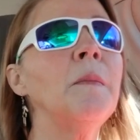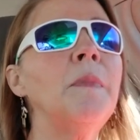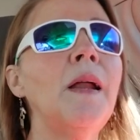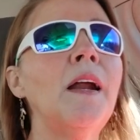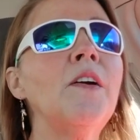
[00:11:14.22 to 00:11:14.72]

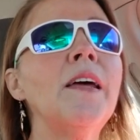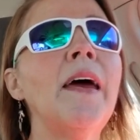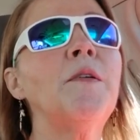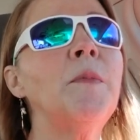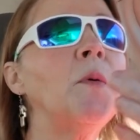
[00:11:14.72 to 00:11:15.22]
but I only
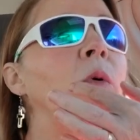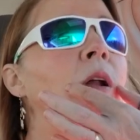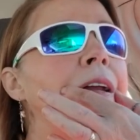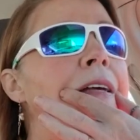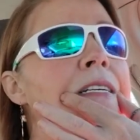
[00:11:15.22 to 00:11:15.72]
have to put
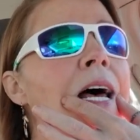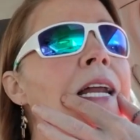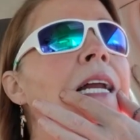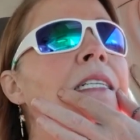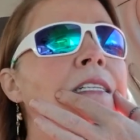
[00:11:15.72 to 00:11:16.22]
one on each side
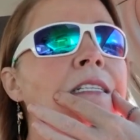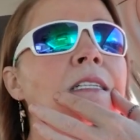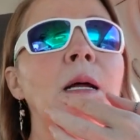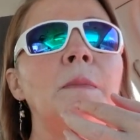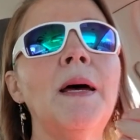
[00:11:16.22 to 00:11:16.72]
and,
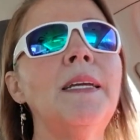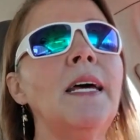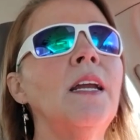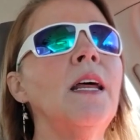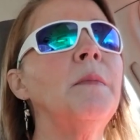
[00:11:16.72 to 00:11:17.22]
and bite down.